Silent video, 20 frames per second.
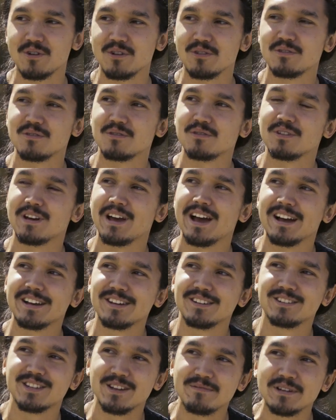both
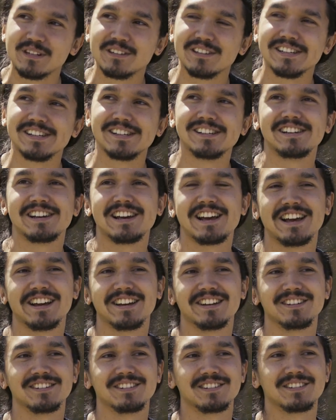academically
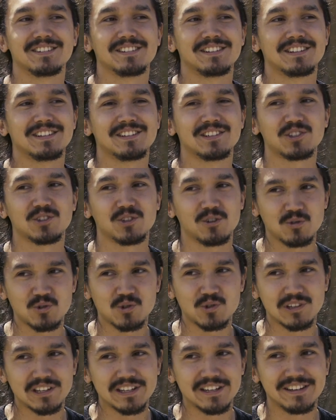and
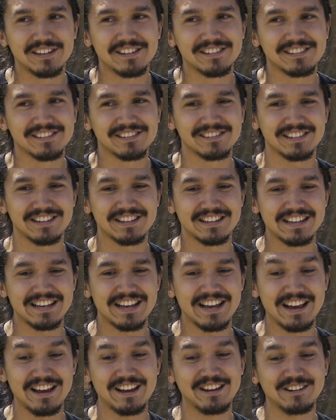socially,
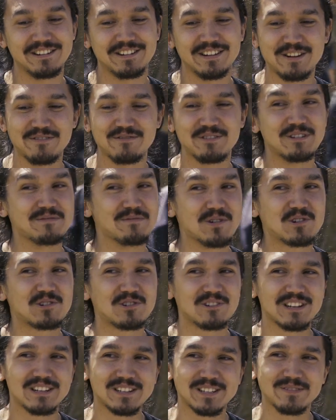and even
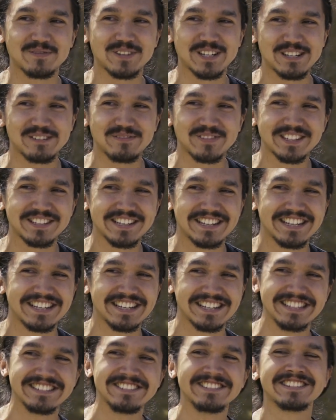emotionally sometimes,
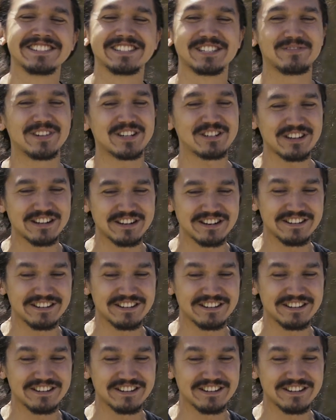especially